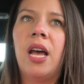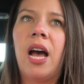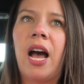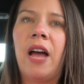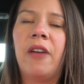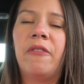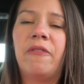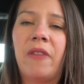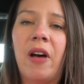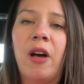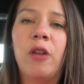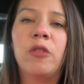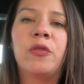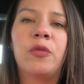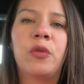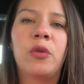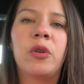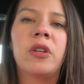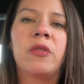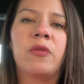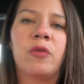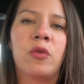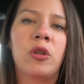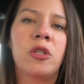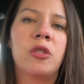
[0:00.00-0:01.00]
I filed for a
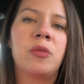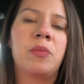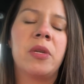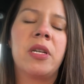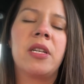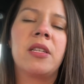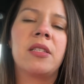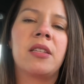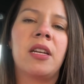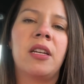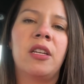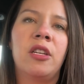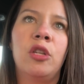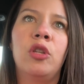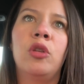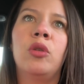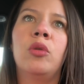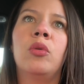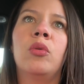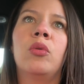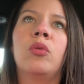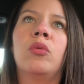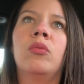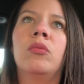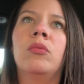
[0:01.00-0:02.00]
divorce because I
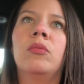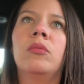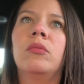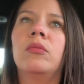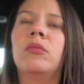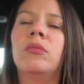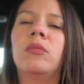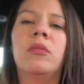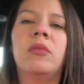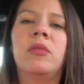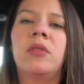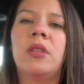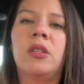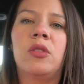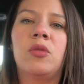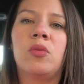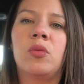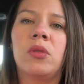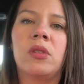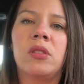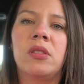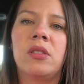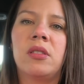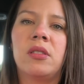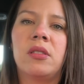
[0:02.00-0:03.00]
knew this
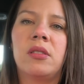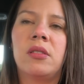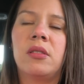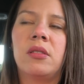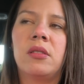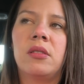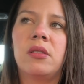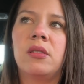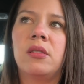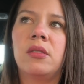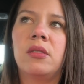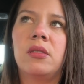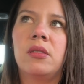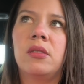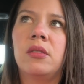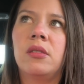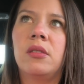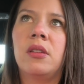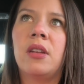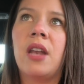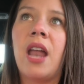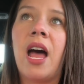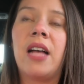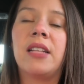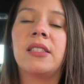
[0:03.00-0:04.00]
was
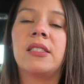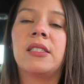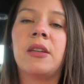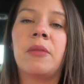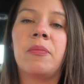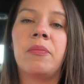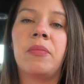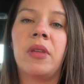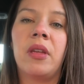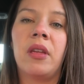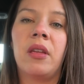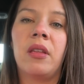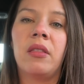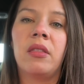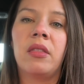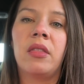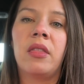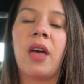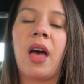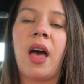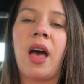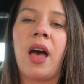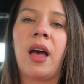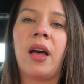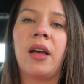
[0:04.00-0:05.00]
not something
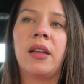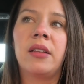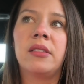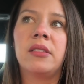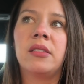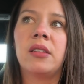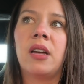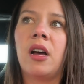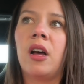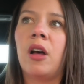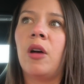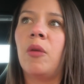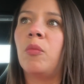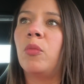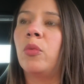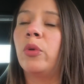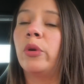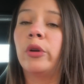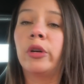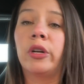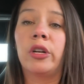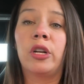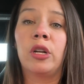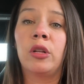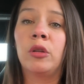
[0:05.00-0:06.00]
that we
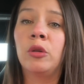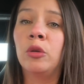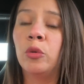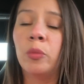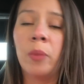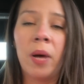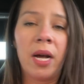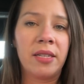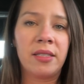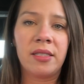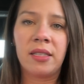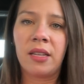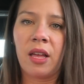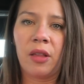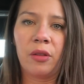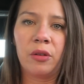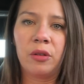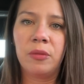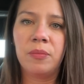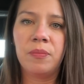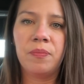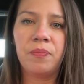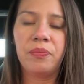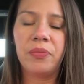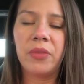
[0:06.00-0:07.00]
were going to glue back
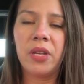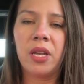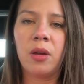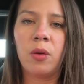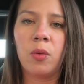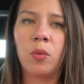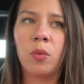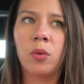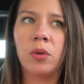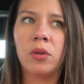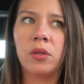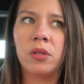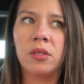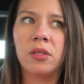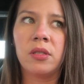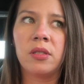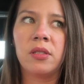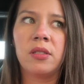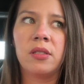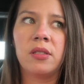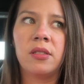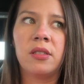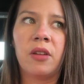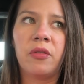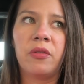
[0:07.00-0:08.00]
together. It
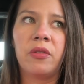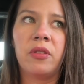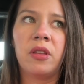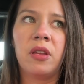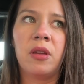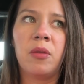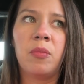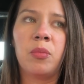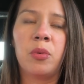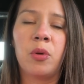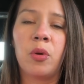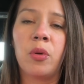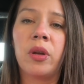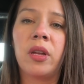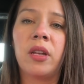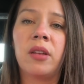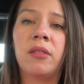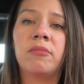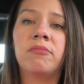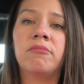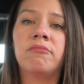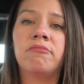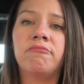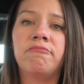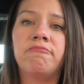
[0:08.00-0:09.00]
was definitely
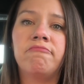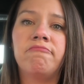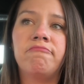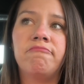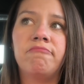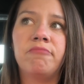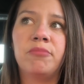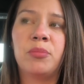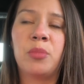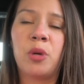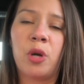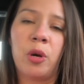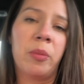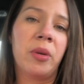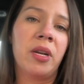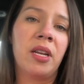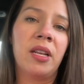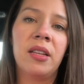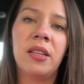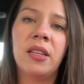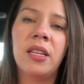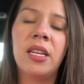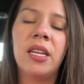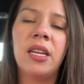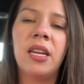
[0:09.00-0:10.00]
broken
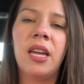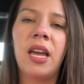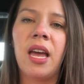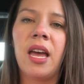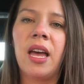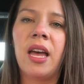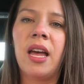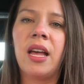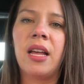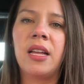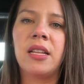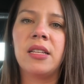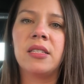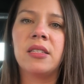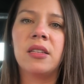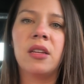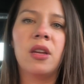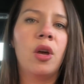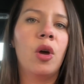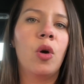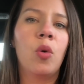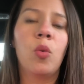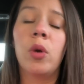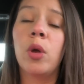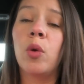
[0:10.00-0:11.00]
permanently, and
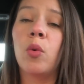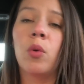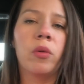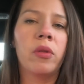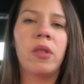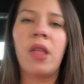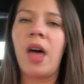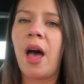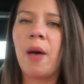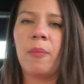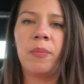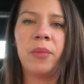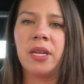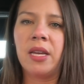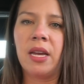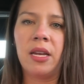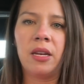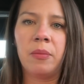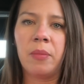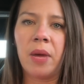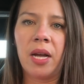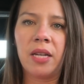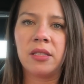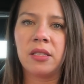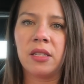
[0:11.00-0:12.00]
we will not be
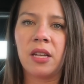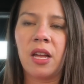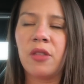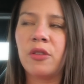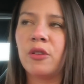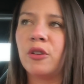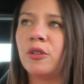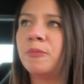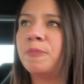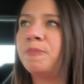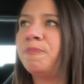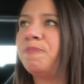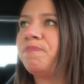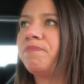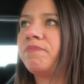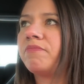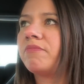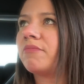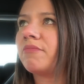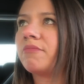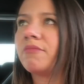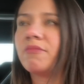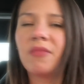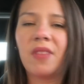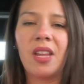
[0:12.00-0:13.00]
getting back together
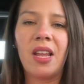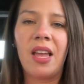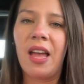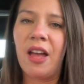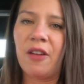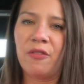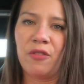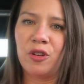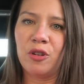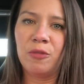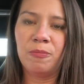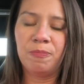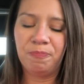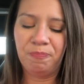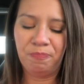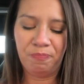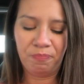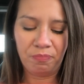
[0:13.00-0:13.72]
ever.